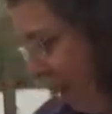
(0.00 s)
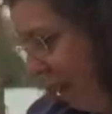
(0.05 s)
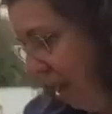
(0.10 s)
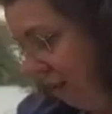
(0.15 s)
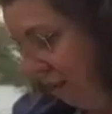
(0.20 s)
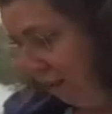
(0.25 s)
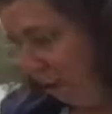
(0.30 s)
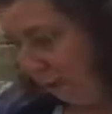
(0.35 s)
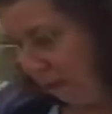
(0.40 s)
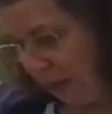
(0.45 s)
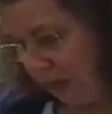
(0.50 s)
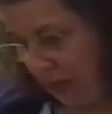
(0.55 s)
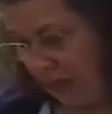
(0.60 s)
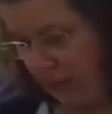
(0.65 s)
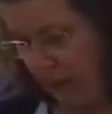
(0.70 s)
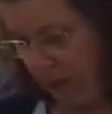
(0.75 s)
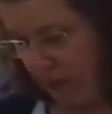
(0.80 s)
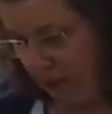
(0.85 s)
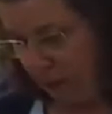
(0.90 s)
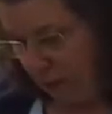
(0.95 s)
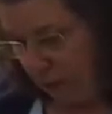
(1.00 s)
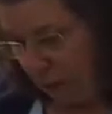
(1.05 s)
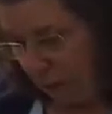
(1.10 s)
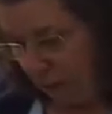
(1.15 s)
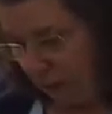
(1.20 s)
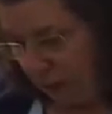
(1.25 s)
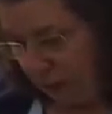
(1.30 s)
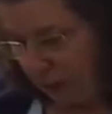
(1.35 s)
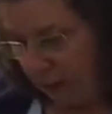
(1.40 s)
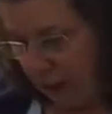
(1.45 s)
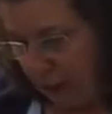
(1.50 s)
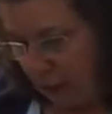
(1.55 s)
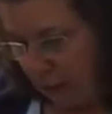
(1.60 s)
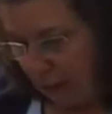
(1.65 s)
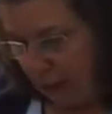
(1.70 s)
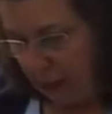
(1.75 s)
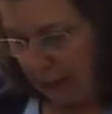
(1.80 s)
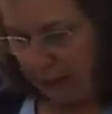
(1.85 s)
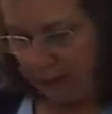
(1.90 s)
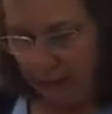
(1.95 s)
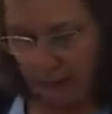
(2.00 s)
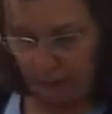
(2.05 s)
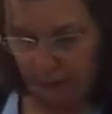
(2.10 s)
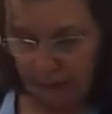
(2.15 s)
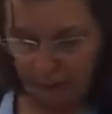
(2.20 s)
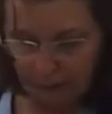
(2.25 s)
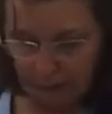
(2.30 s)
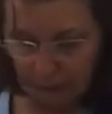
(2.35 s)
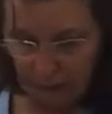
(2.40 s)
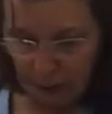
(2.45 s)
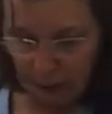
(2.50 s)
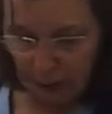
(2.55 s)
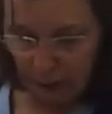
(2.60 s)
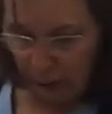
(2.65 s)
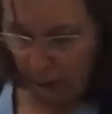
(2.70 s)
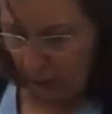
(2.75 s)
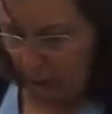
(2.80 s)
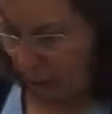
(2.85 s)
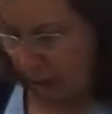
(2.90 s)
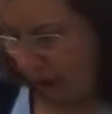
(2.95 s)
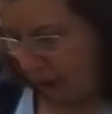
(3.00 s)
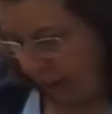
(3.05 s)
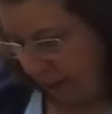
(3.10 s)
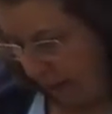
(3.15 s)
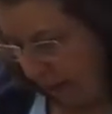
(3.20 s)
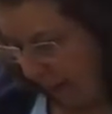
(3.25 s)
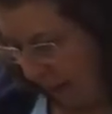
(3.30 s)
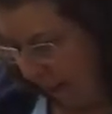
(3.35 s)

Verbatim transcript: nip from stash goal, but oh well. Alright,